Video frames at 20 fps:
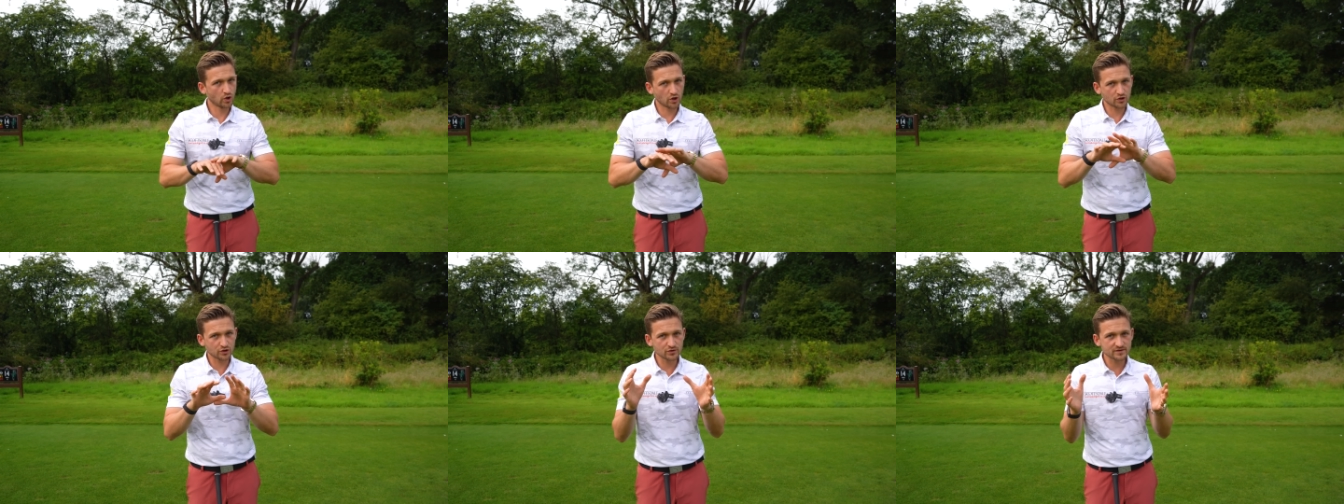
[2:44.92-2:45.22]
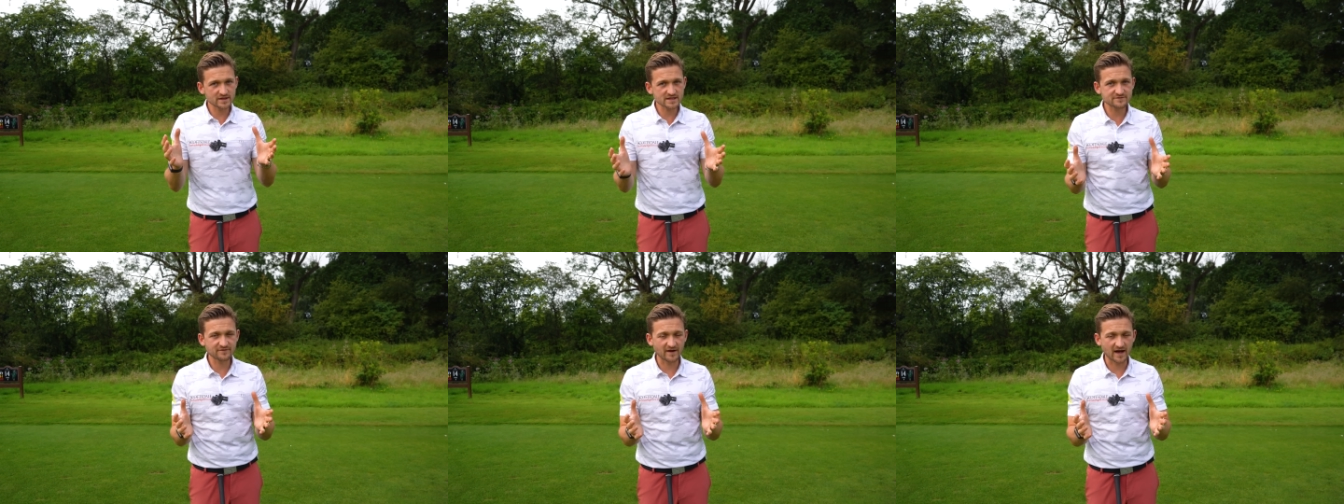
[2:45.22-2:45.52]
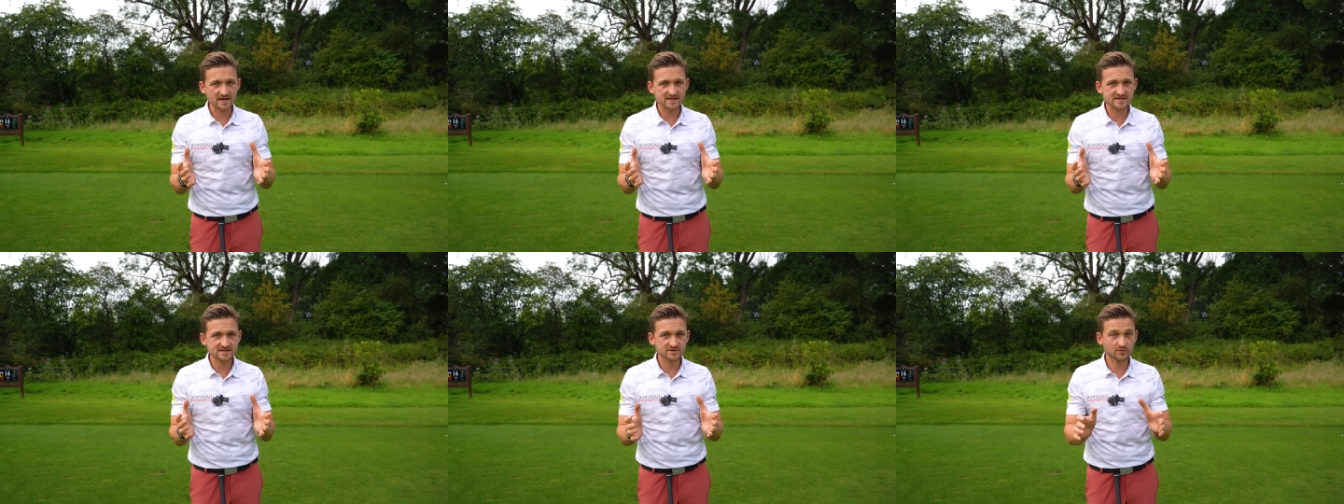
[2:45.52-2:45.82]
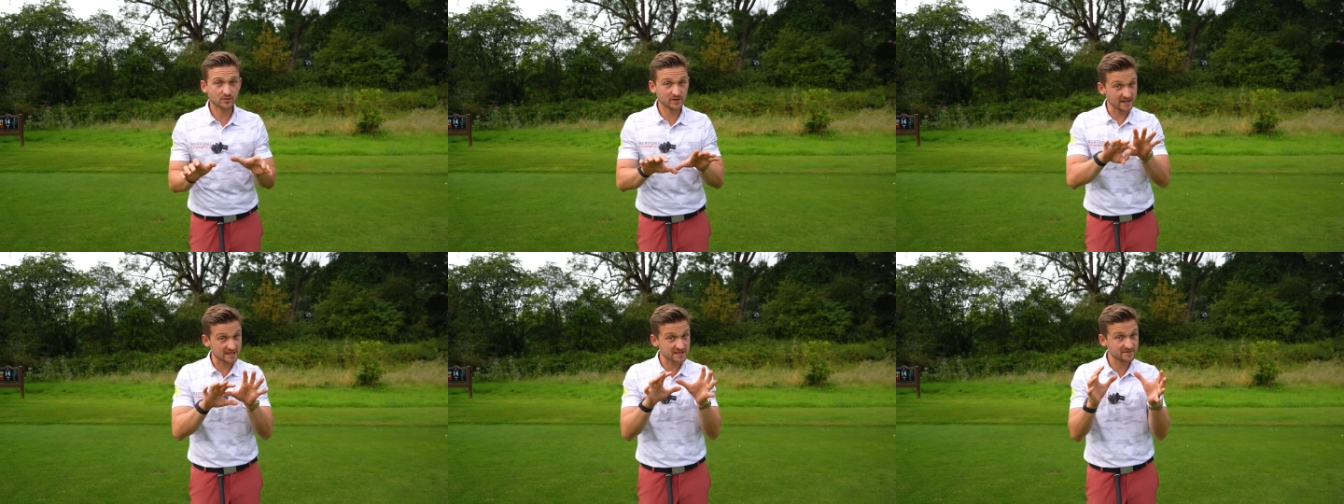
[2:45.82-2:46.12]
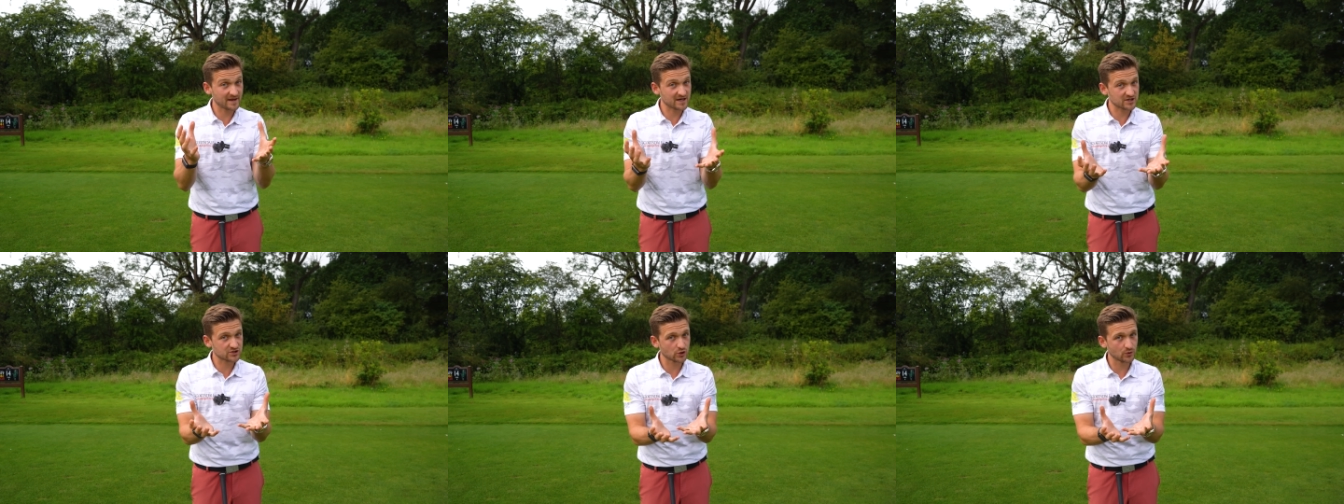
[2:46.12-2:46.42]
We're not doing this fast. We need
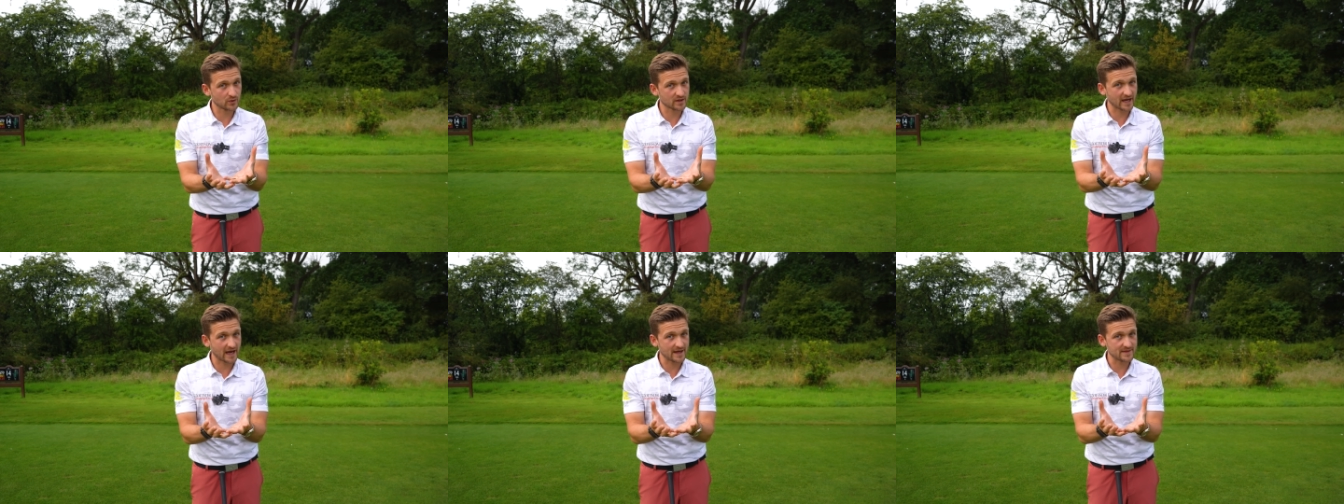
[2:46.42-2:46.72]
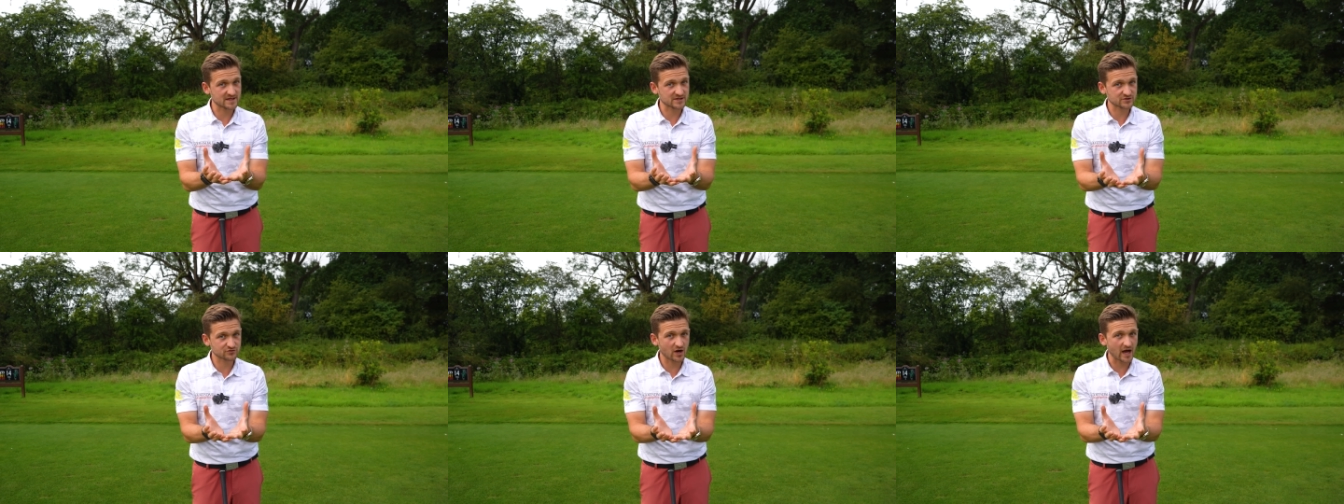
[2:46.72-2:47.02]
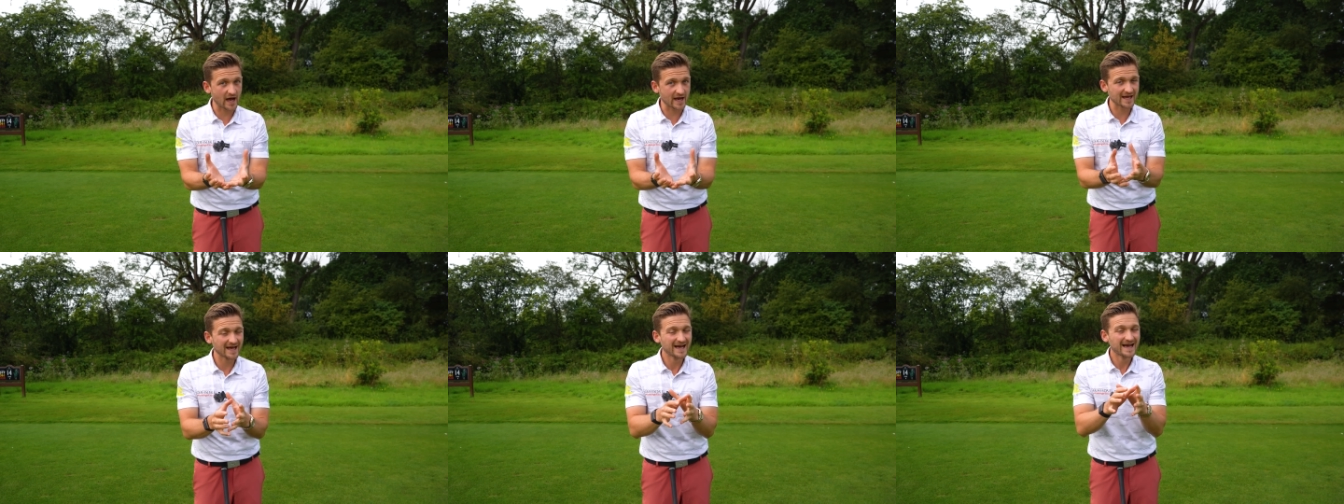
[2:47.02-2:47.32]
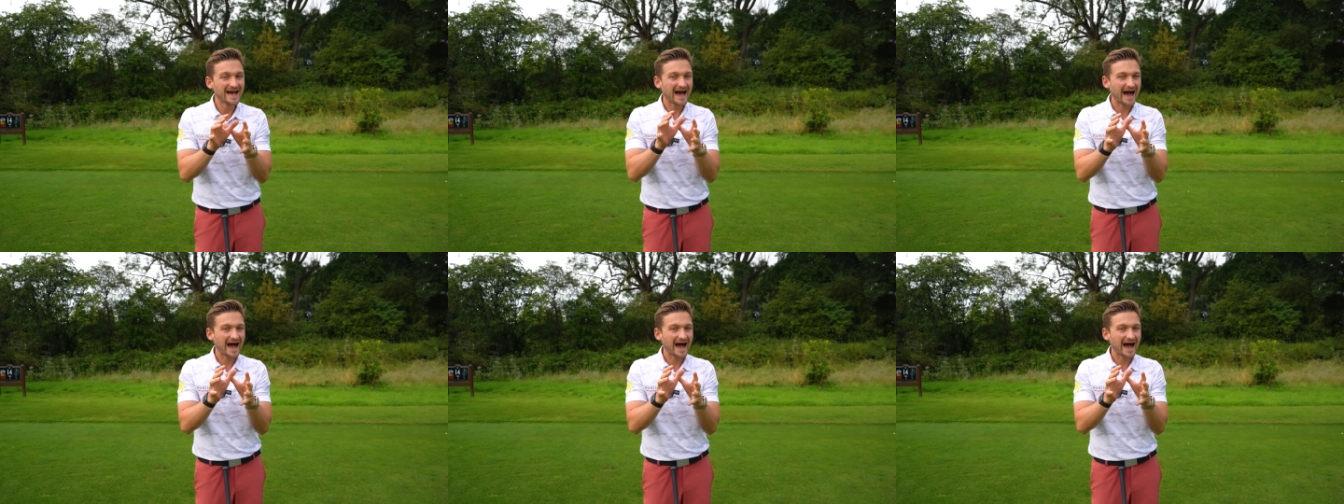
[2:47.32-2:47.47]
to make sure we're getting this right,